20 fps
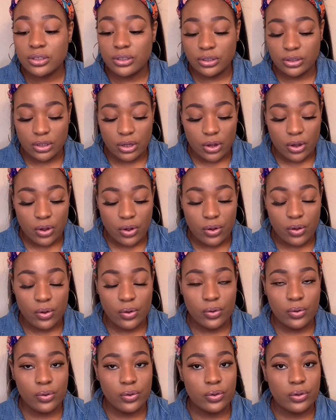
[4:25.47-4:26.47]

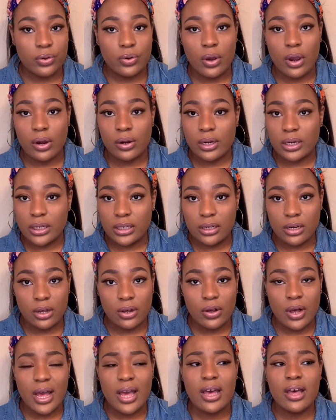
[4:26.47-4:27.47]
So you already know
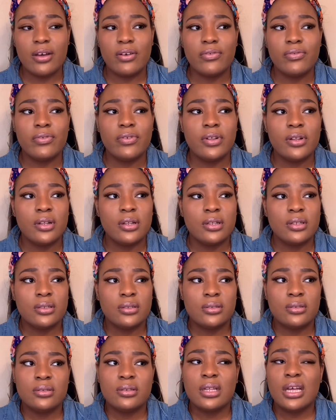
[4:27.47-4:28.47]
I have
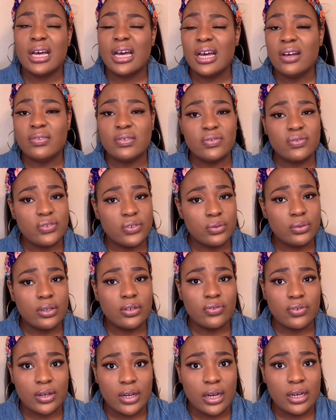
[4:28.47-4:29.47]
I have a few
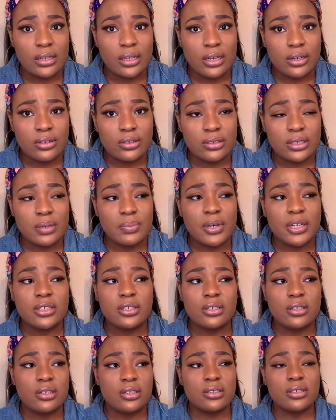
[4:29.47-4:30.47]
different highlighters. I'm
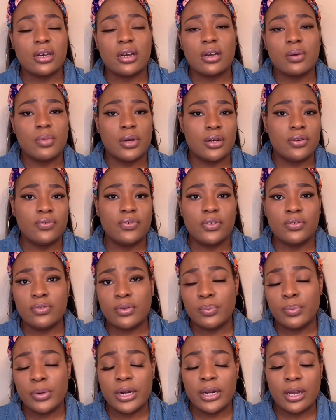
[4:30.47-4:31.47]
actually going to talk about a few of
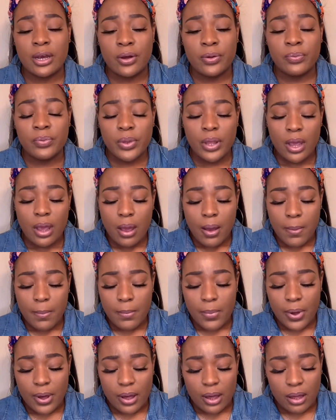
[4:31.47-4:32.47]
them right now.
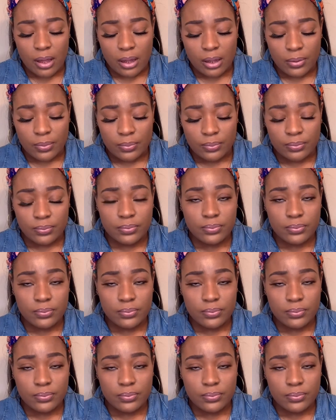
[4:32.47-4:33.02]
But um,